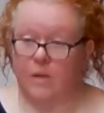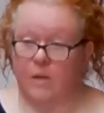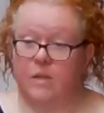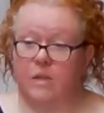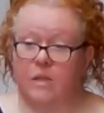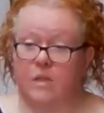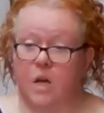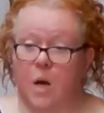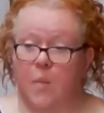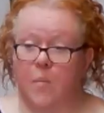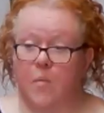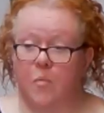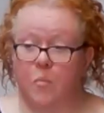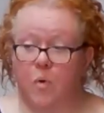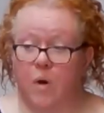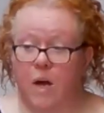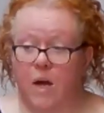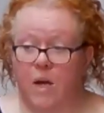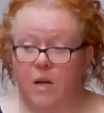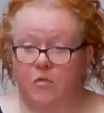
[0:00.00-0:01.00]
As this time of
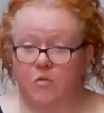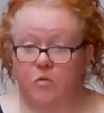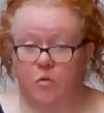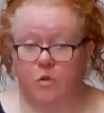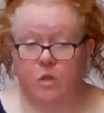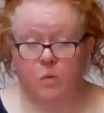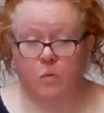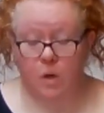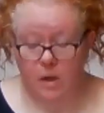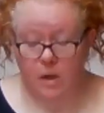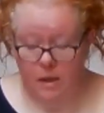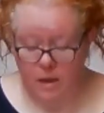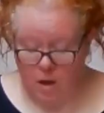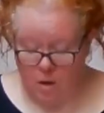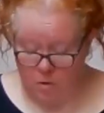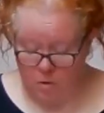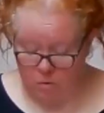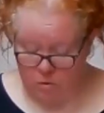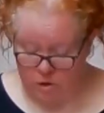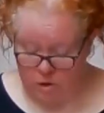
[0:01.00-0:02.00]
prayer draws to a
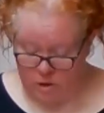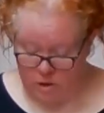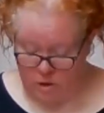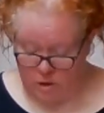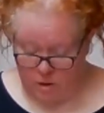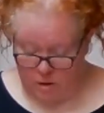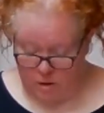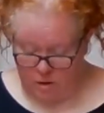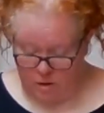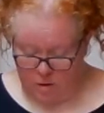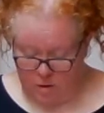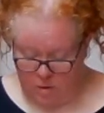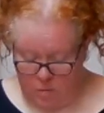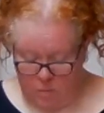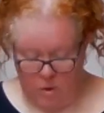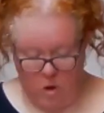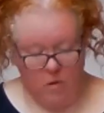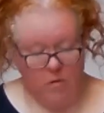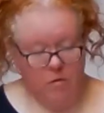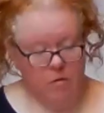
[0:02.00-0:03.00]
close,
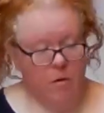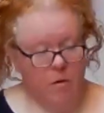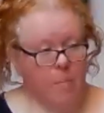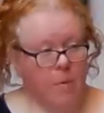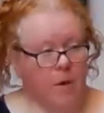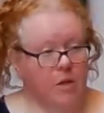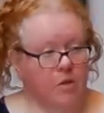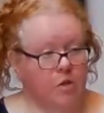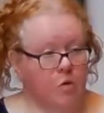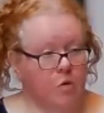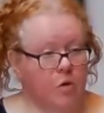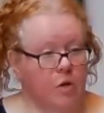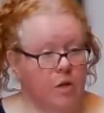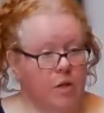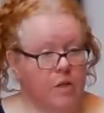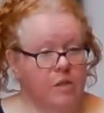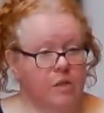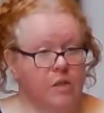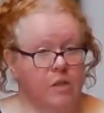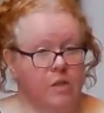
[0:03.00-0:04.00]
we offer up our
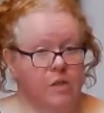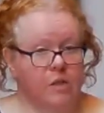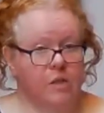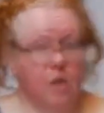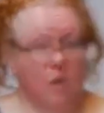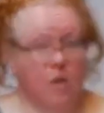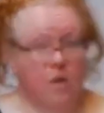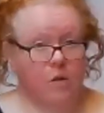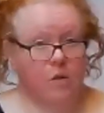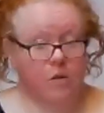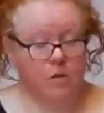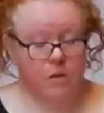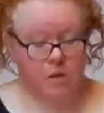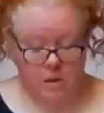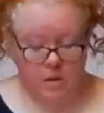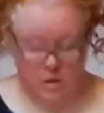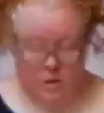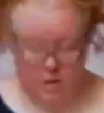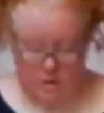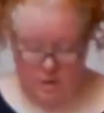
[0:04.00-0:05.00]
joys and
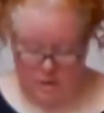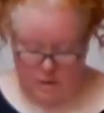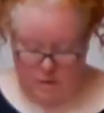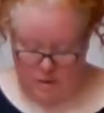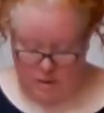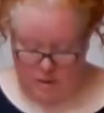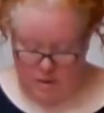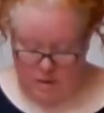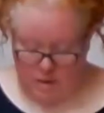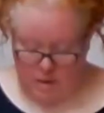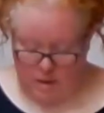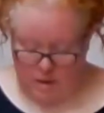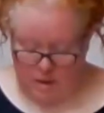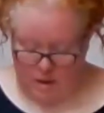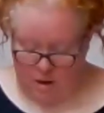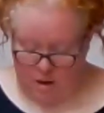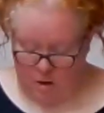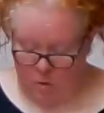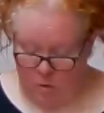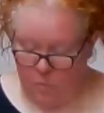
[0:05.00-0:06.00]
concerns,
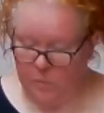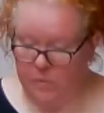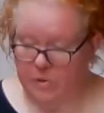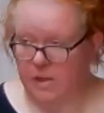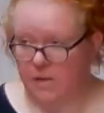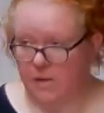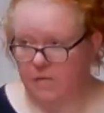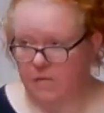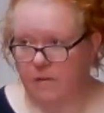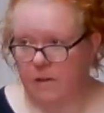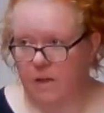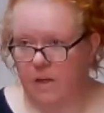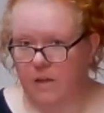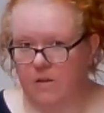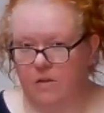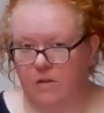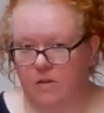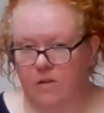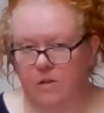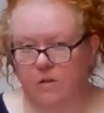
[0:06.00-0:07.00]
our hopes and our
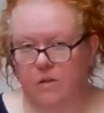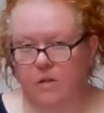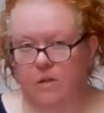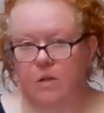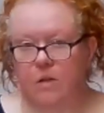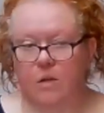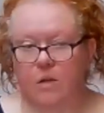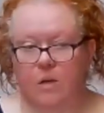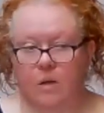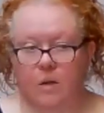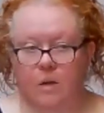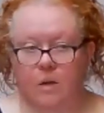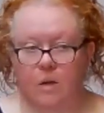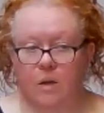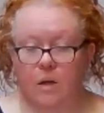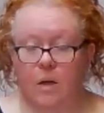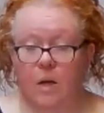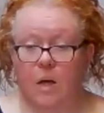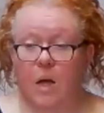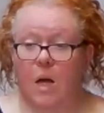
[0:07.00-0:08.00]
fears,
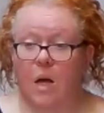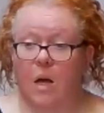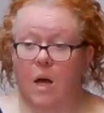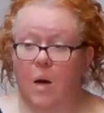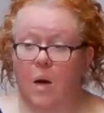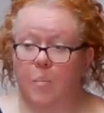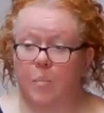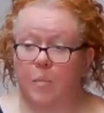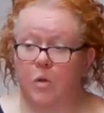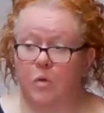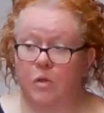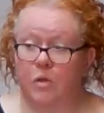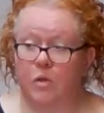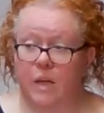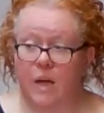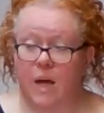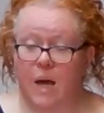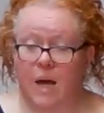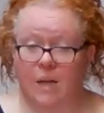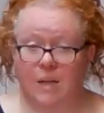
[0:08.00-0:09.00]
our
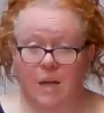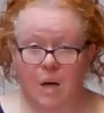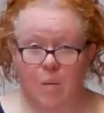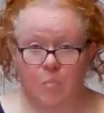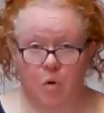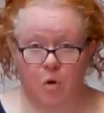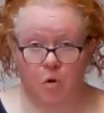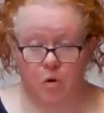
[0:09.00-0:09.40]
beauty and our